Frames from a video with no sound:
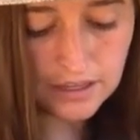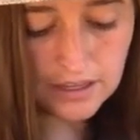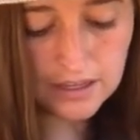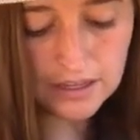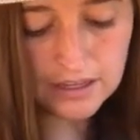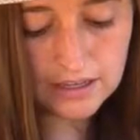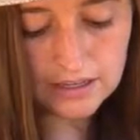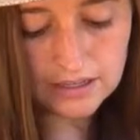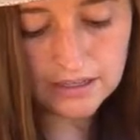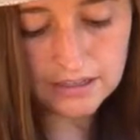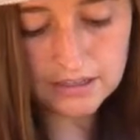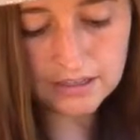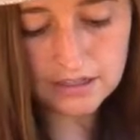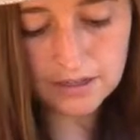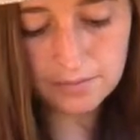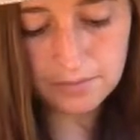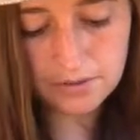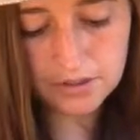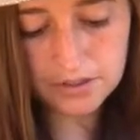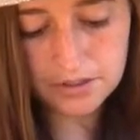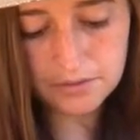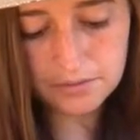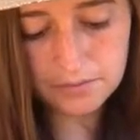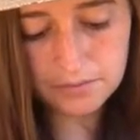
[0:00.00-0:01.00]
and I'm
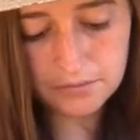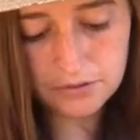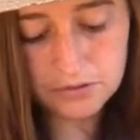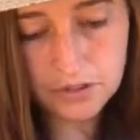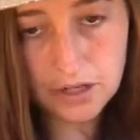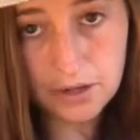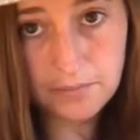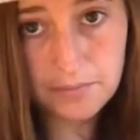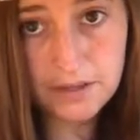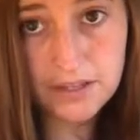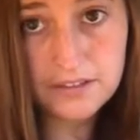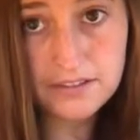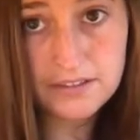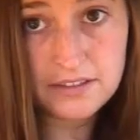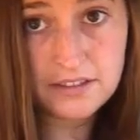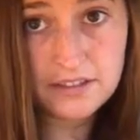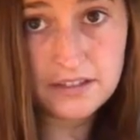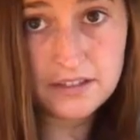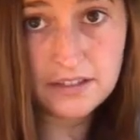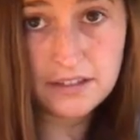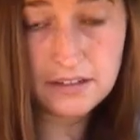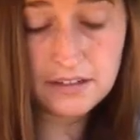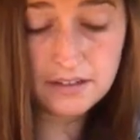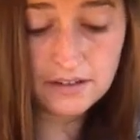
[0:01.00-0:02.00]
gonna drop my seed
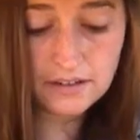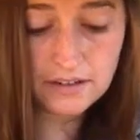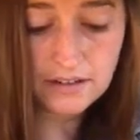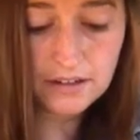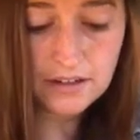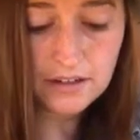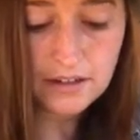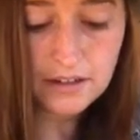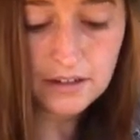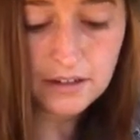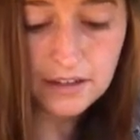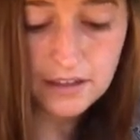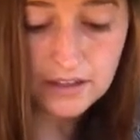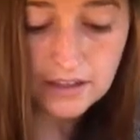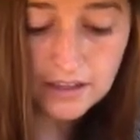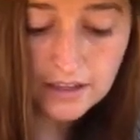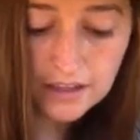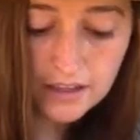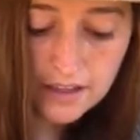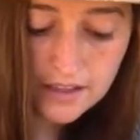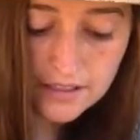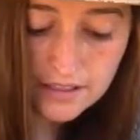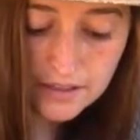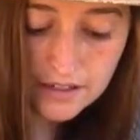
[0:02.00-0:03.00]
in,
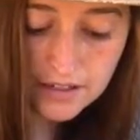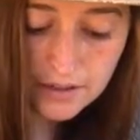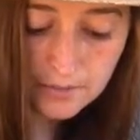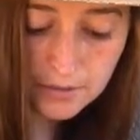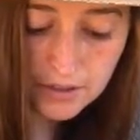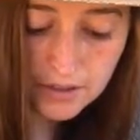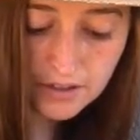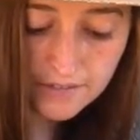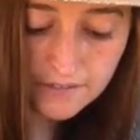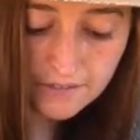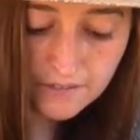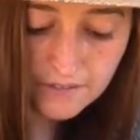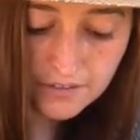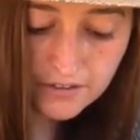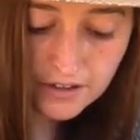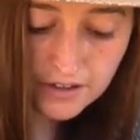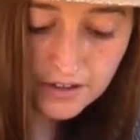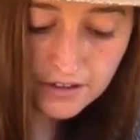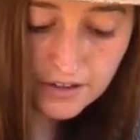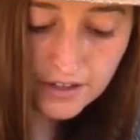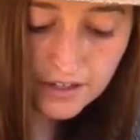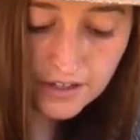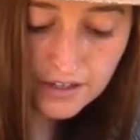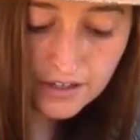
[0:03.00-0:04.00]
and then I'm gonna
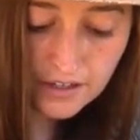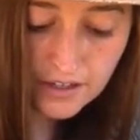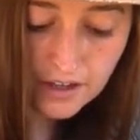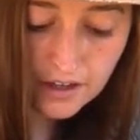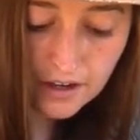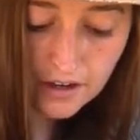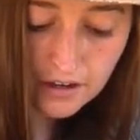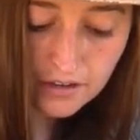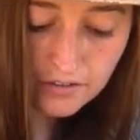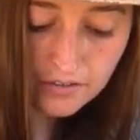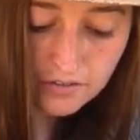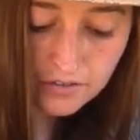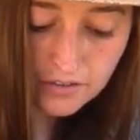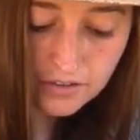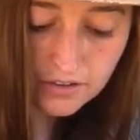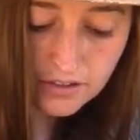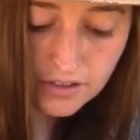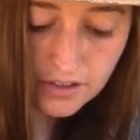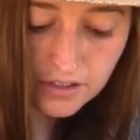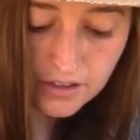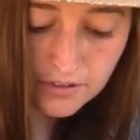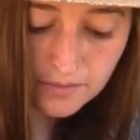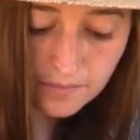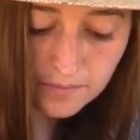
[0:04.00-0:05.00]
very
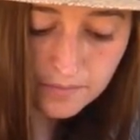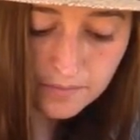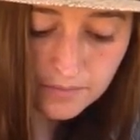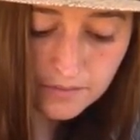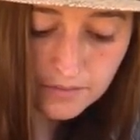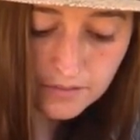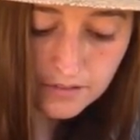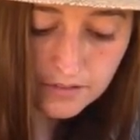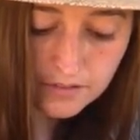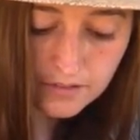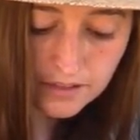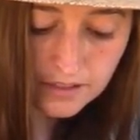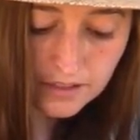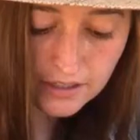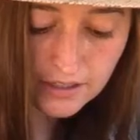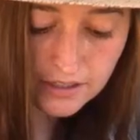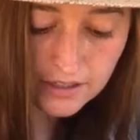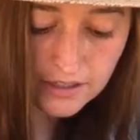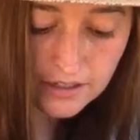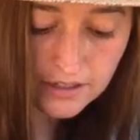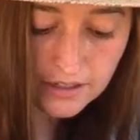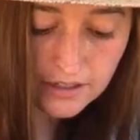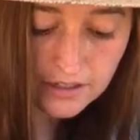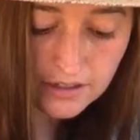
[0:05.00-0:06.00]
carefully tuck
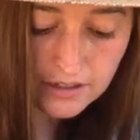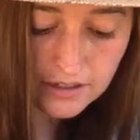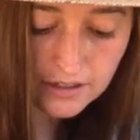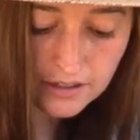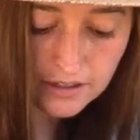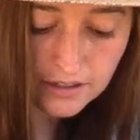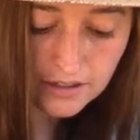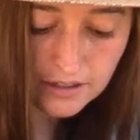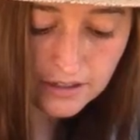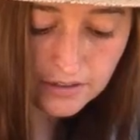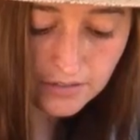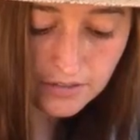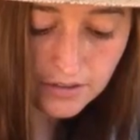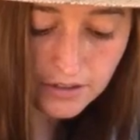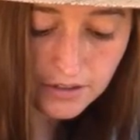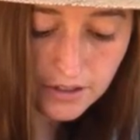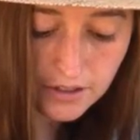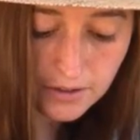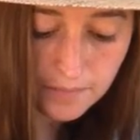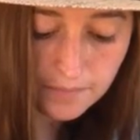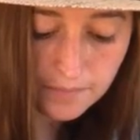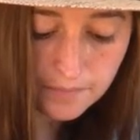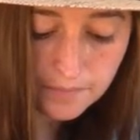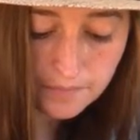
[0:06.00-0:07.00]
it in and cover it
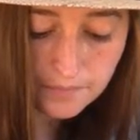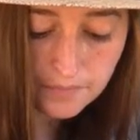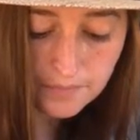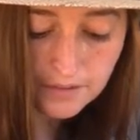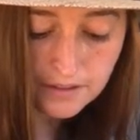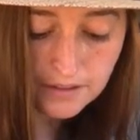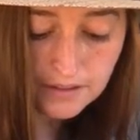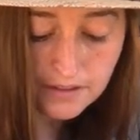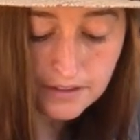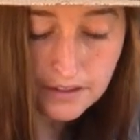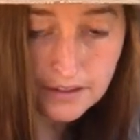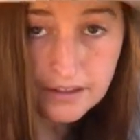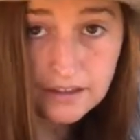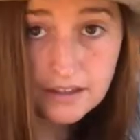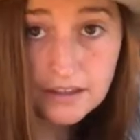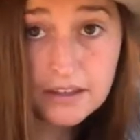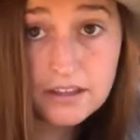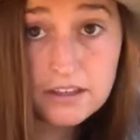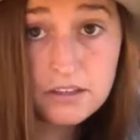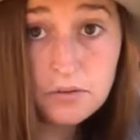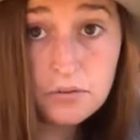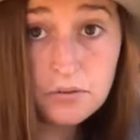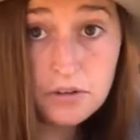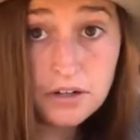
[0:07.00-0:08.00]
up.
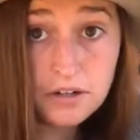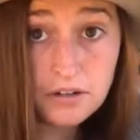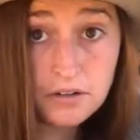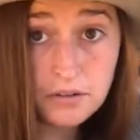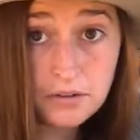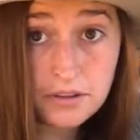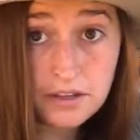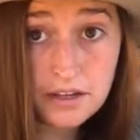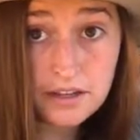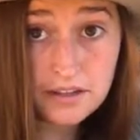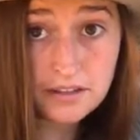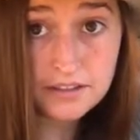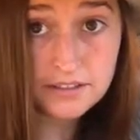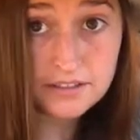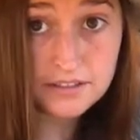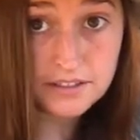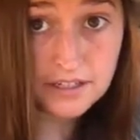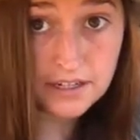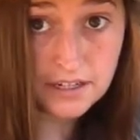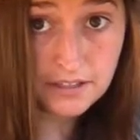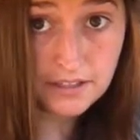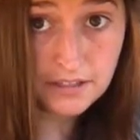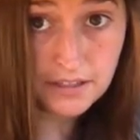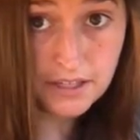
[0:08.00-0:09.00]
And you wanna do that
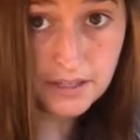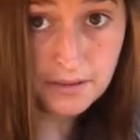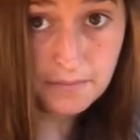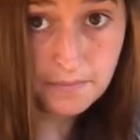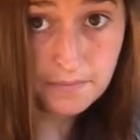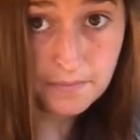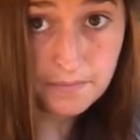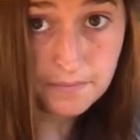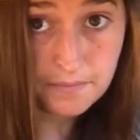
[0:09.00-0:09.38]
gently,